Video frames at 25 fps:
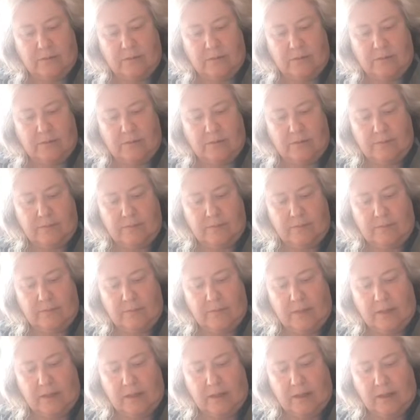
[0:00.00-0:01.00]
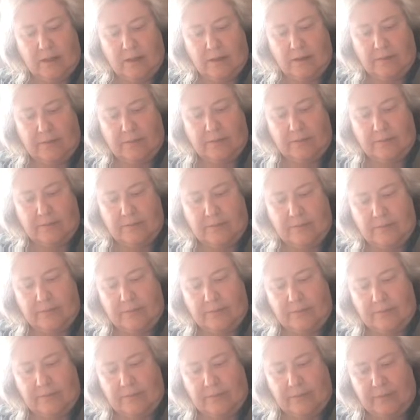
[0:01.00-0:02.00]

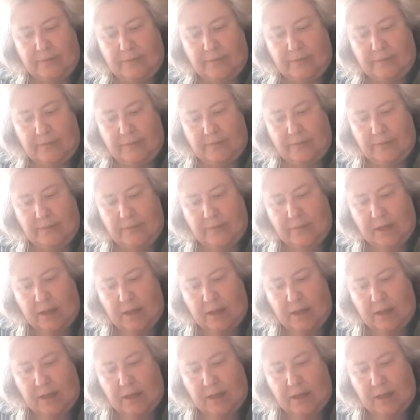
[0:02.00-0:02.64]
[no speech]